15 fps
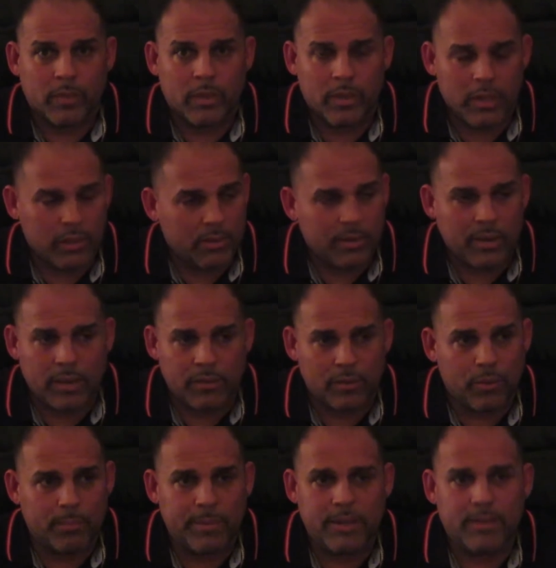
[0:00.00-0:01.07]
Yeah, he's got an
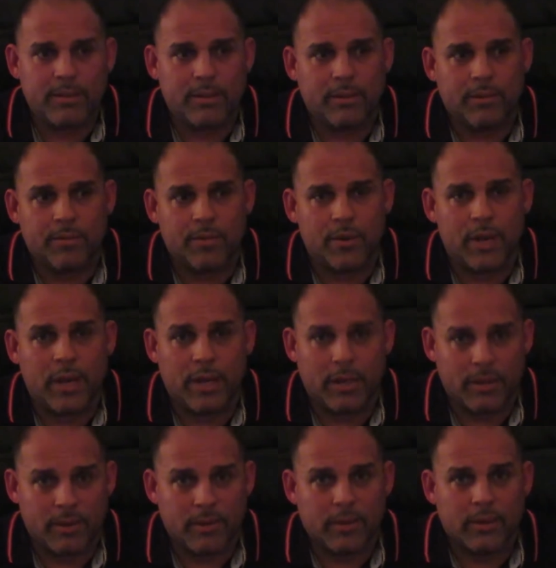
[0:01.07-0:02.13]
amazing front hand.
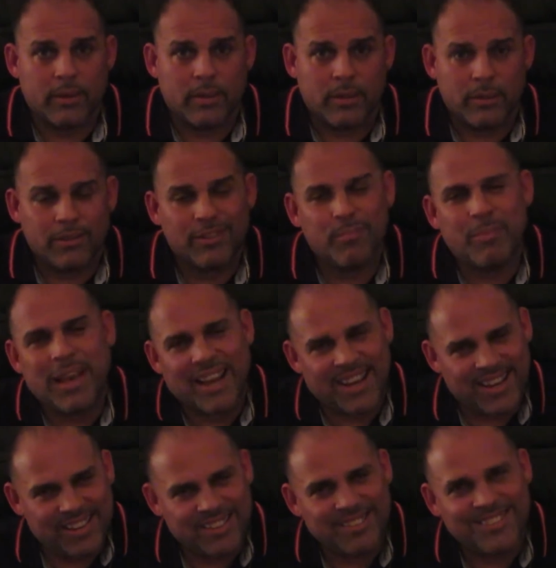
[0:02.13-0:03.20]
His
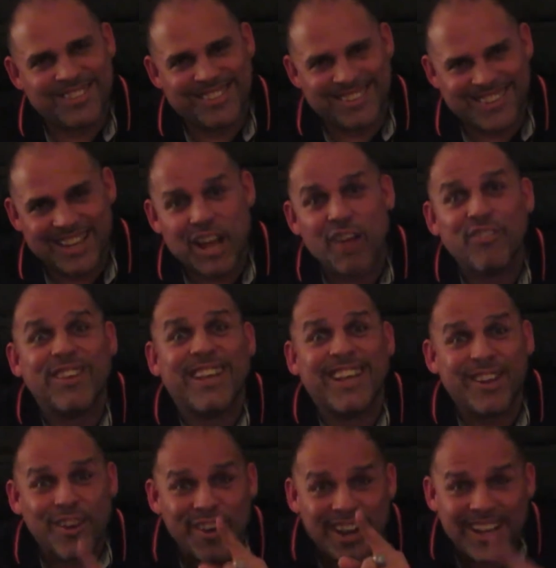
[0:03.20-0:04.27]
backhand's chicken. I'll say it
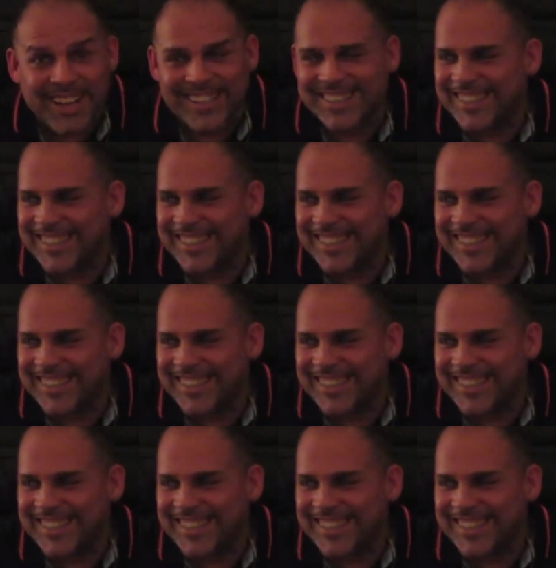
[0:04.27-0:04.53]
online.